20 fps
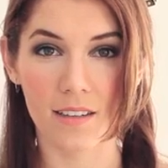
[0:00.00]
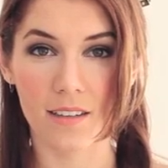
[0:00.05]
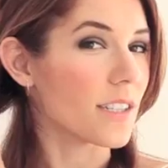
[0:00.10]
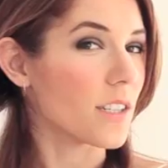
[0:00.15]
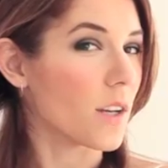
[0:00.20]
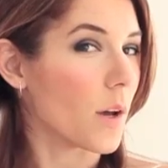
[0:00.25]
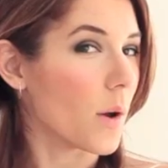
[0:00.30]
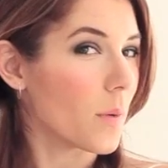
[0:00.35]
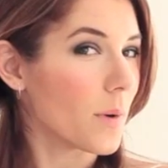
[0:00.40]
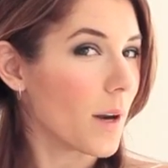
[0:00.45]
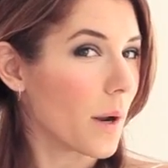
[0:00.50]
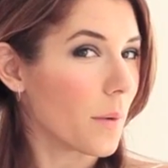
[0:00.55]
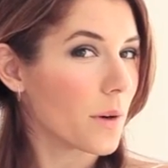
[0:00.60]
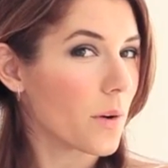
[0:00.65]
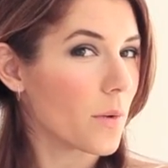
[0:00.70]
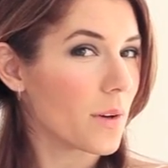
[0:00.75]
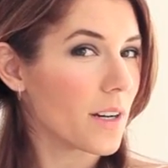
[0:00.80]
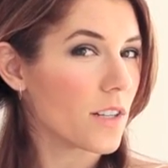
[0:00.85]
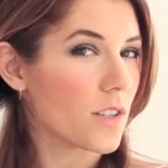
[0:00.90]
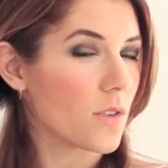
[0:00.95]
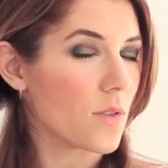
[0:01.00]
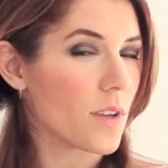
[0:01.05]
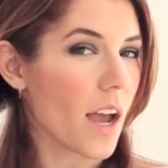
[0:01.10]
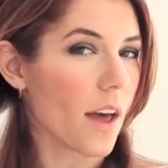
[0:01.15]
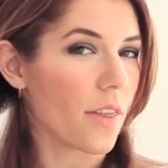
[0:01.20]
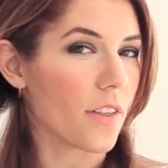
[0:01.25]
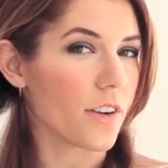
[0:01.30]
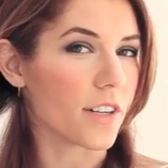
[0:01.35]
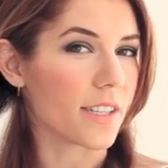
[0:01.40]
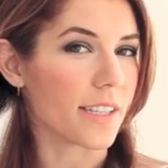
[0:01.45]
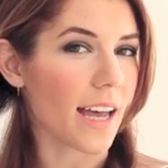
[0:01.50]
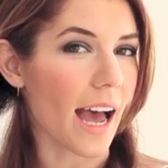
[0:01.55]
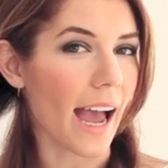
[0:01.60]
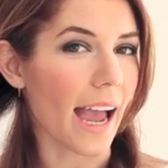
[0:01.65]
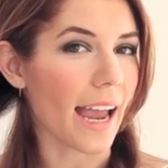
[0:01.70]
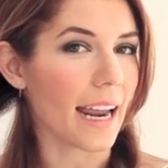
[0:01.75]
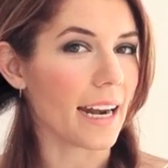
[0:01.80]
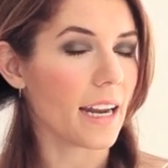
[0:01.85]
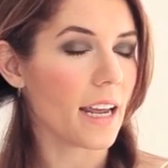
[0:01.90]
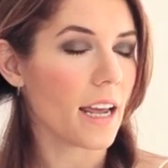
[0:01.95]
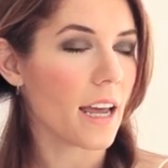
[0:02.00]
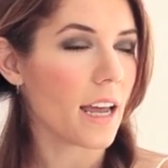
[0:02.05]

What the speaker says: So now we're going to do the other side.